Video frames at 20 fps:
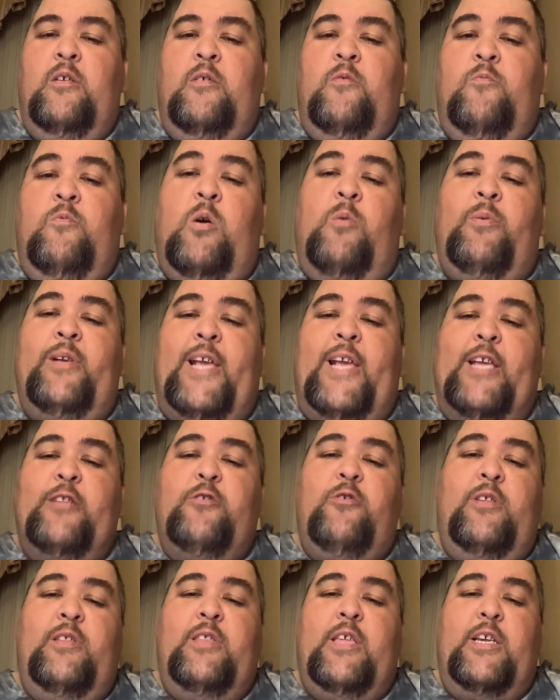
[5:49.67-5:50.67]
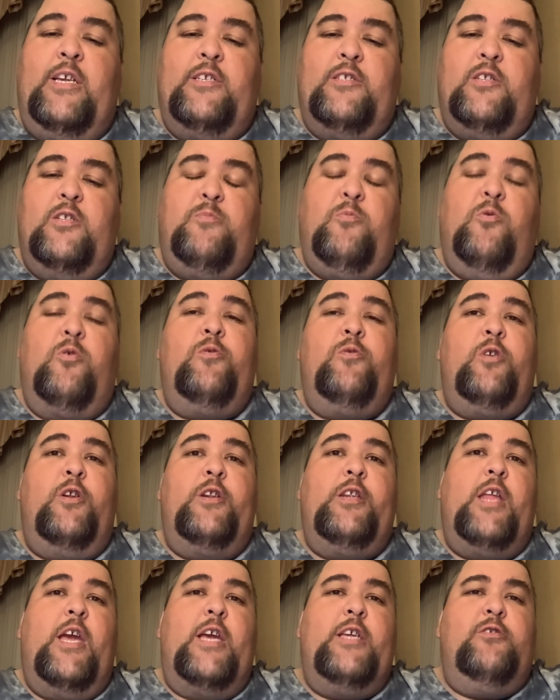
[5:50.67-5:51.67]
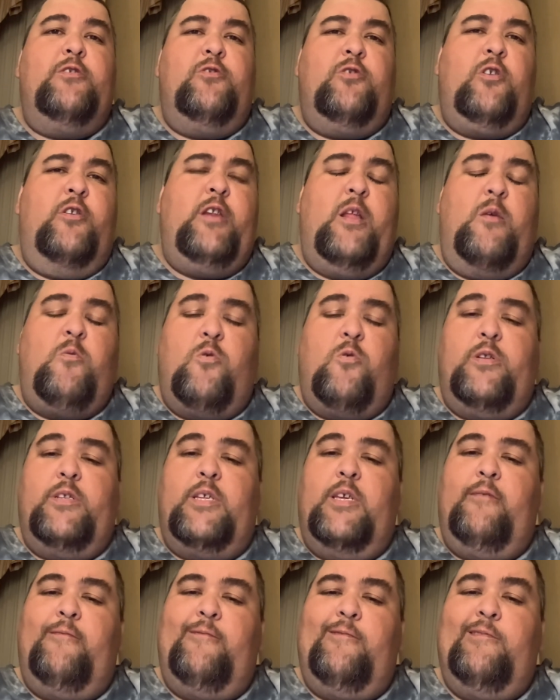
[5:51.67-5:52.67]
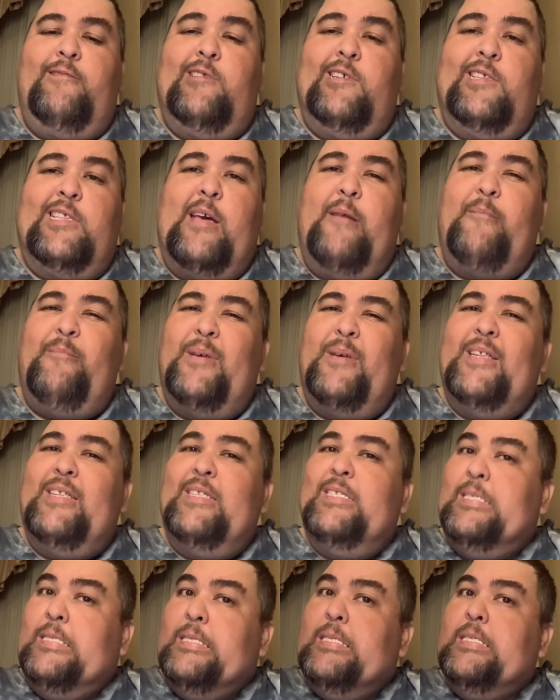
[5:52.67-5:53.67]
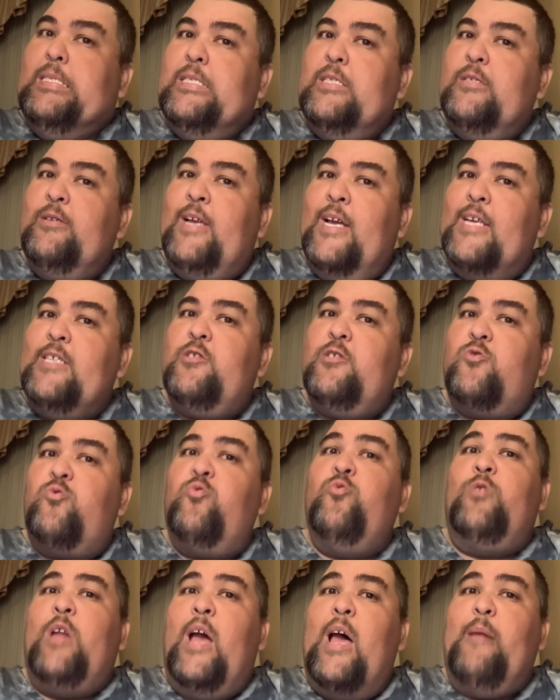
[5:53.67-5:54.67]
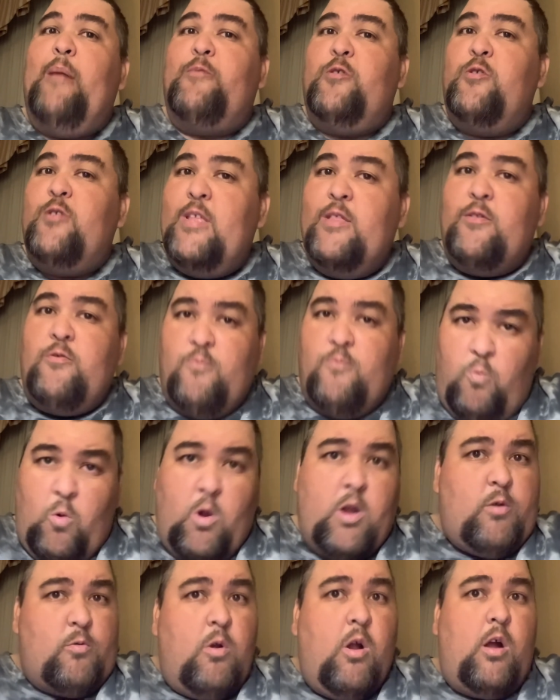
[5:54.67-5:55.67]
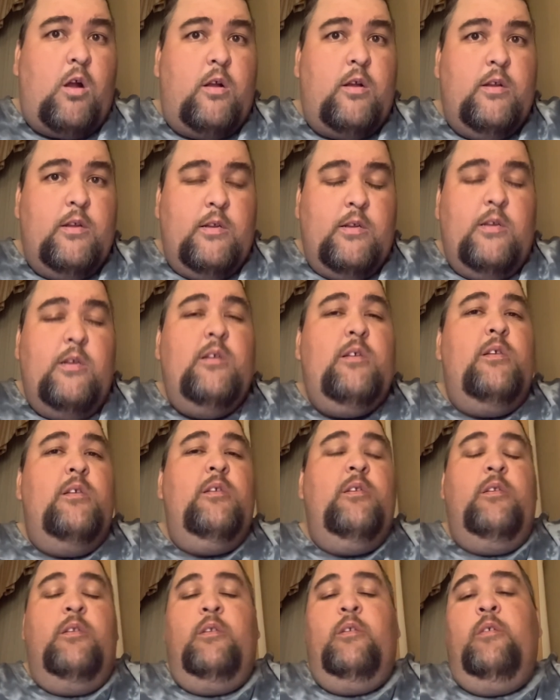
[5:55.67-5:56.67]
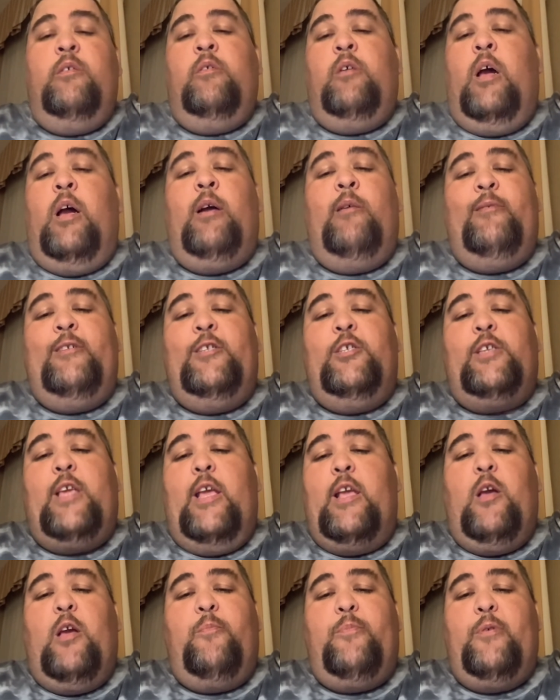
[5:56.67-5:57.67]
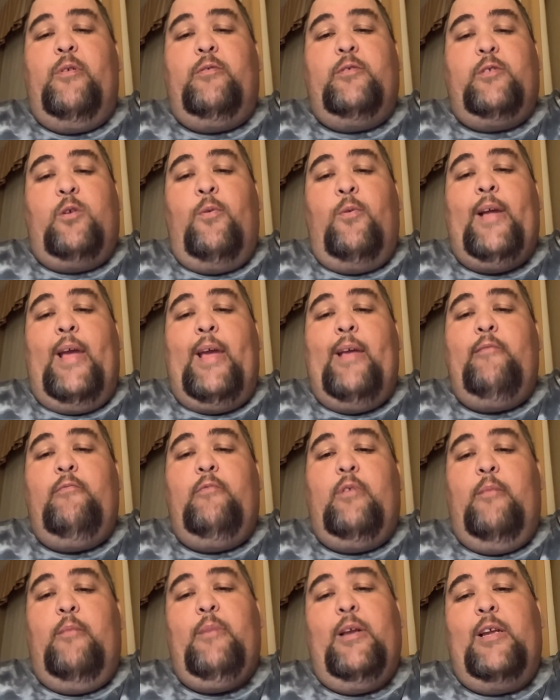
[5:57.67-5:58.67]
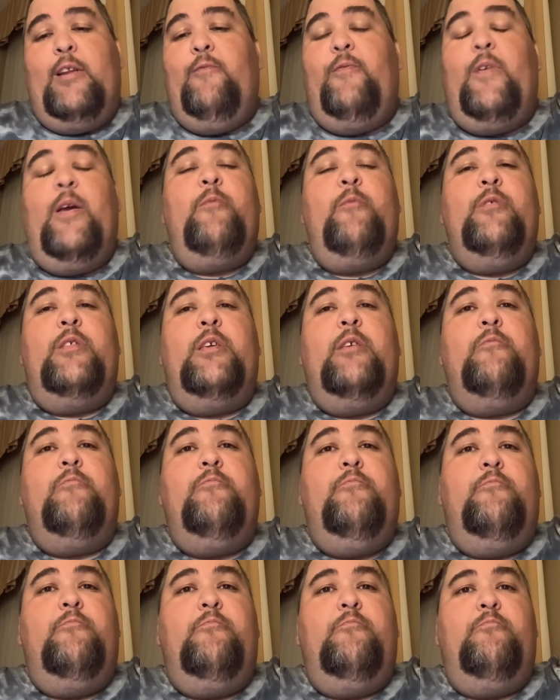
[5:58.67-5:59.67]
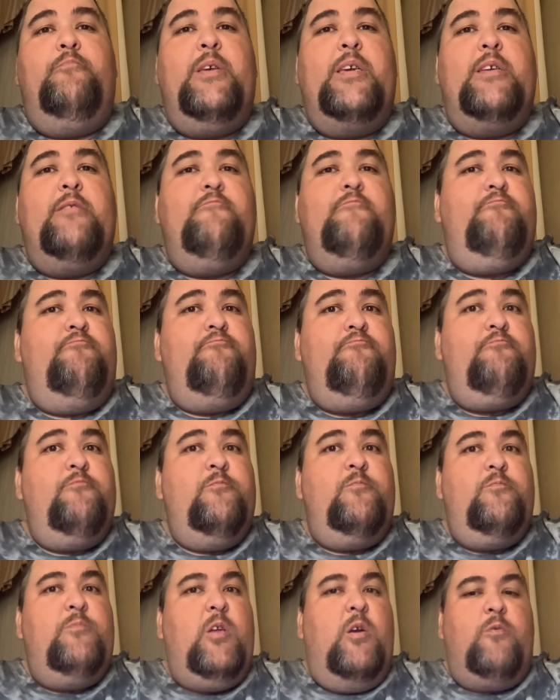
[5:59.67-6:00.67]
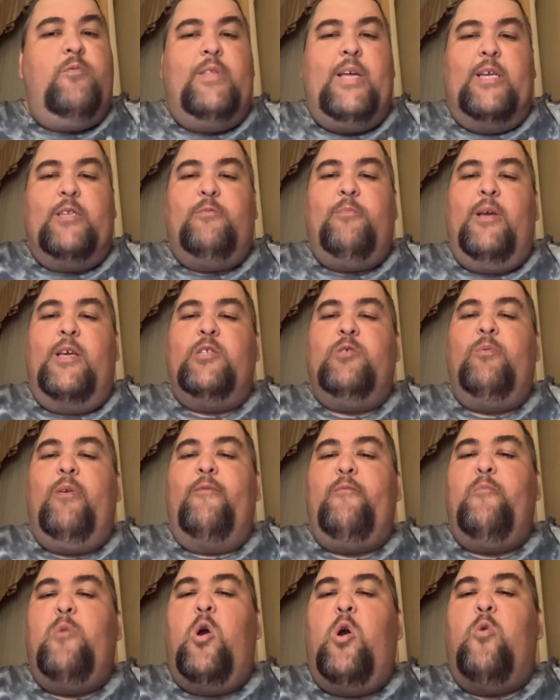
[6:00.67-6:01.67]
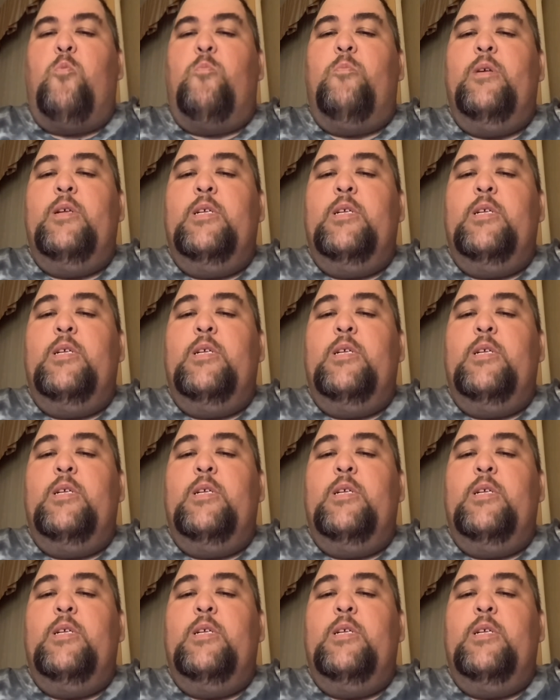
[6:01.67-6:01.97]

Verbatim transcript: Well, we can't do anything because it's more than 30 days, 30-day warranty. I thought, but you guys screwed up. You did the work wrong. Oh, we just can't help you. So, okay, I'm not going to fight with you being, you know, a thousand miles away from home.